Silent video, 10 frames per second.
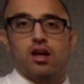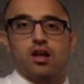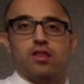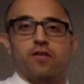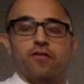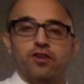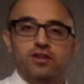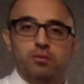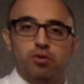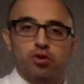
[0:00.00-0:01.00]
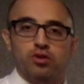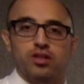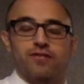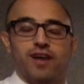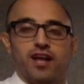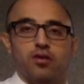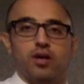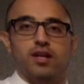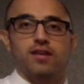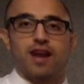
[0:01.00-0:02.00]
The first approach in
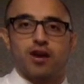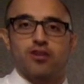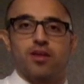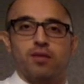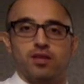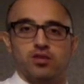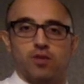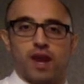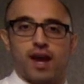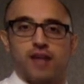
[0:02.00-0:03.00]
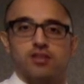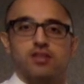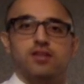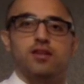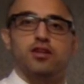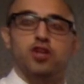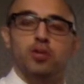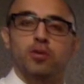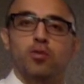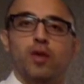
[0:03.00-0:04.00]
evaluating the erythematous rash is to
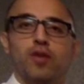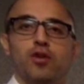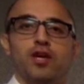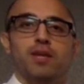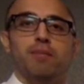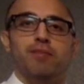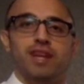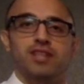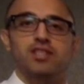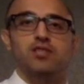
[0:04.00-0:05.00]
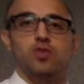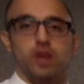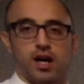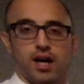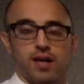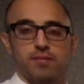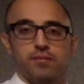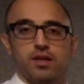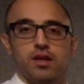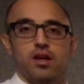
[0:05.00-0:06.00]
determine whether it blanches or not.
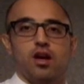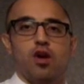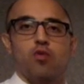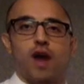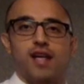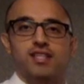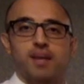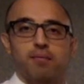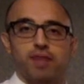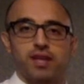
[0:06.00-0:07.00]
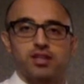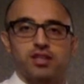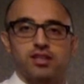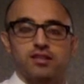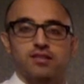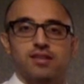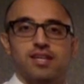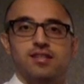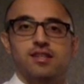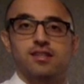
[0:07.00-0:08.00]
A rash that blanches
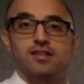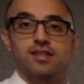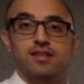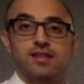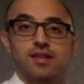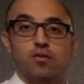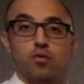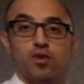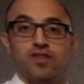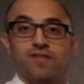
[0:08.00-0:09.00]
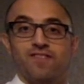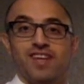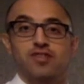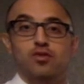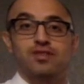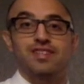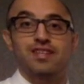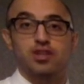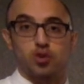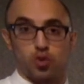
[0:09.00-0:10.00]
is consistent with the
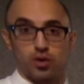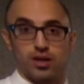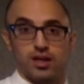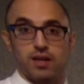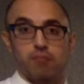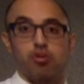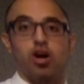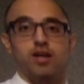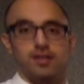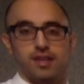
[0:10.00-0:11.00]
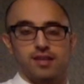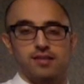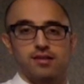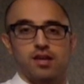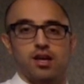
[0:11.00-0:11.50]
vasodilatory process.